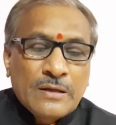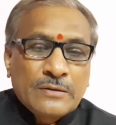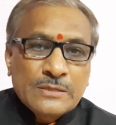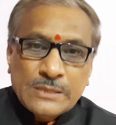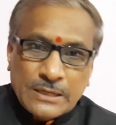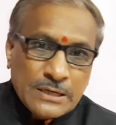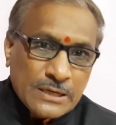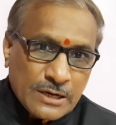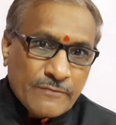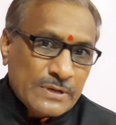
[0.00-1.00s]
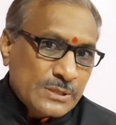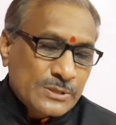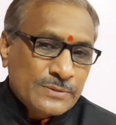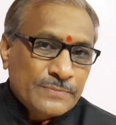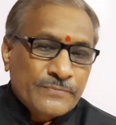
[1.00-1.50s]
The second
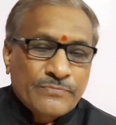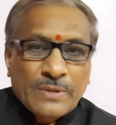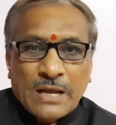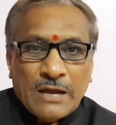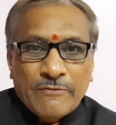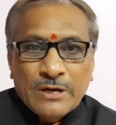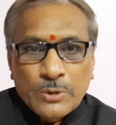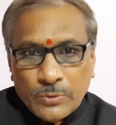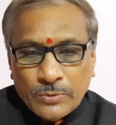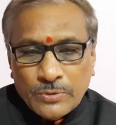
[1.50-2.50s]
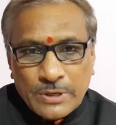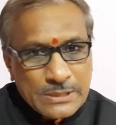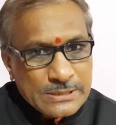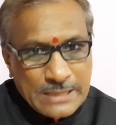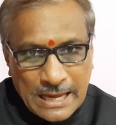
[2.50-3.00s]
request I will do
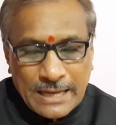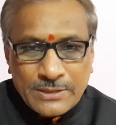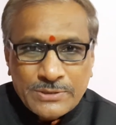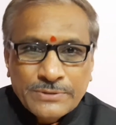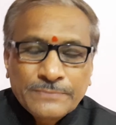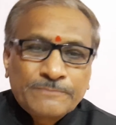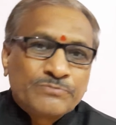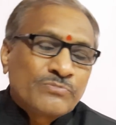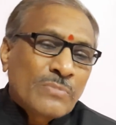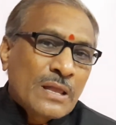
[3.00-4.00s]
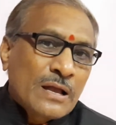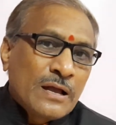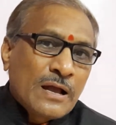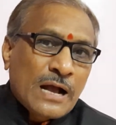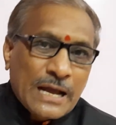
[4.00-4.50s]
is that
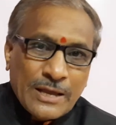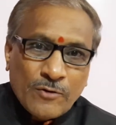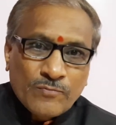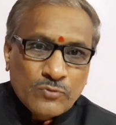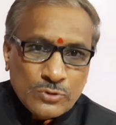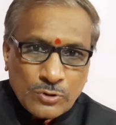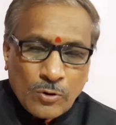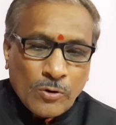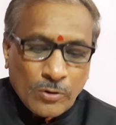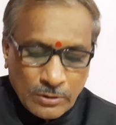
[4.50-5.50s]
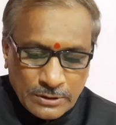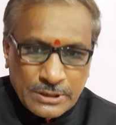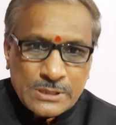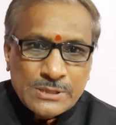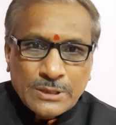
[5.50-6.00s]
I have put all
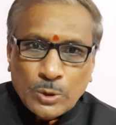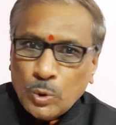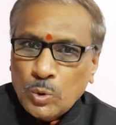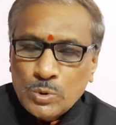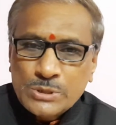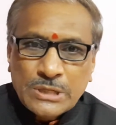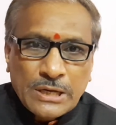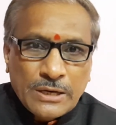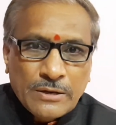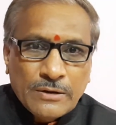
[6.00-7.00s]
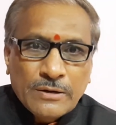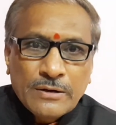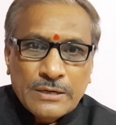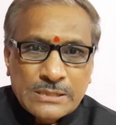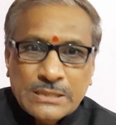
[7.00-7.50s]
these notes in the
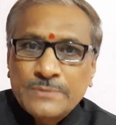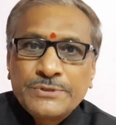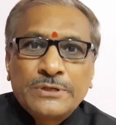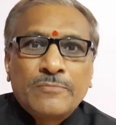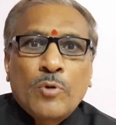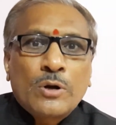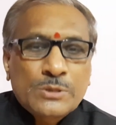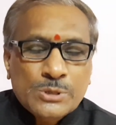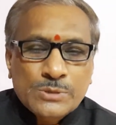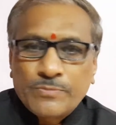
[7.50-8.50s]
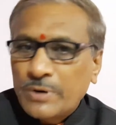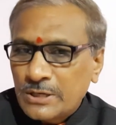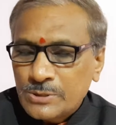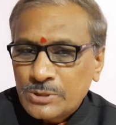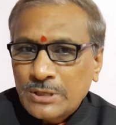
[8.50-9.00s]
description box.
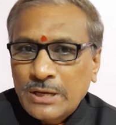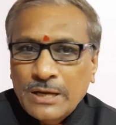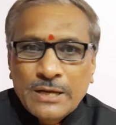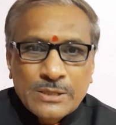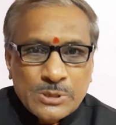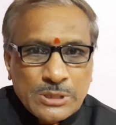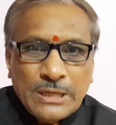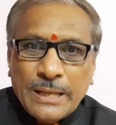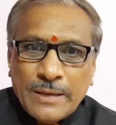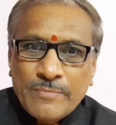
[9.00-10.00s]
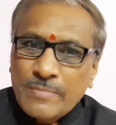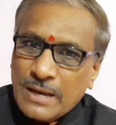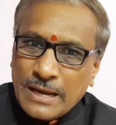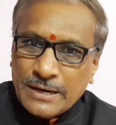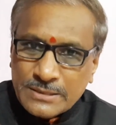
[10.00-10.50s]
Please see them
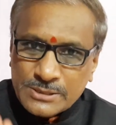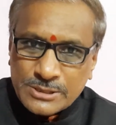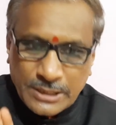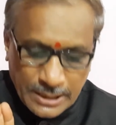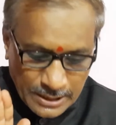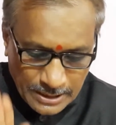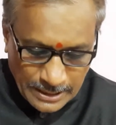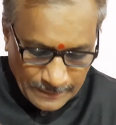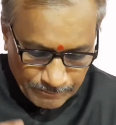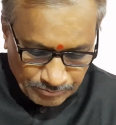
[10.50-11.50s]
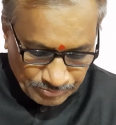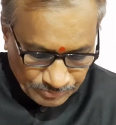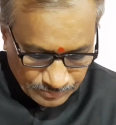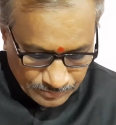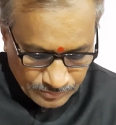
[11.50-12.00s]
and study them.
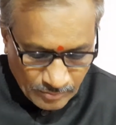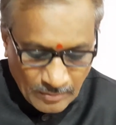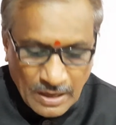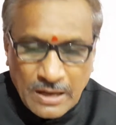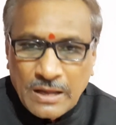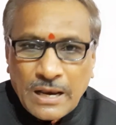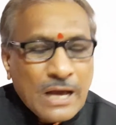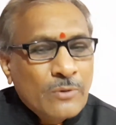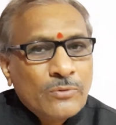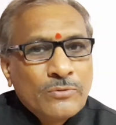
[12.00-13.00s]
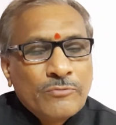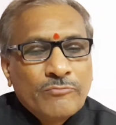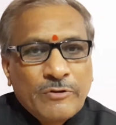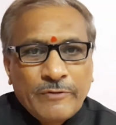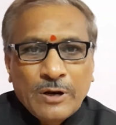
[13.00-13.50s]
Now
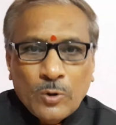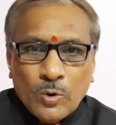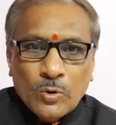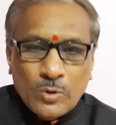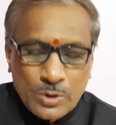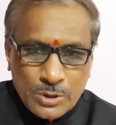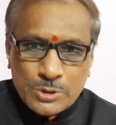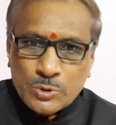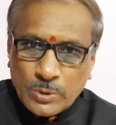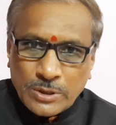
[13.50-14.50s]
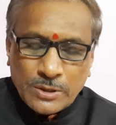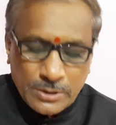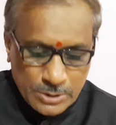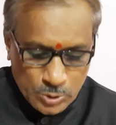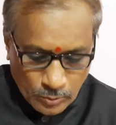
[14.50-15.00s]
we will go to the
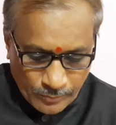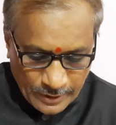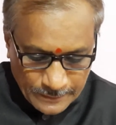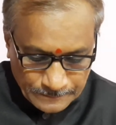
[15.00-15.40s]
topic.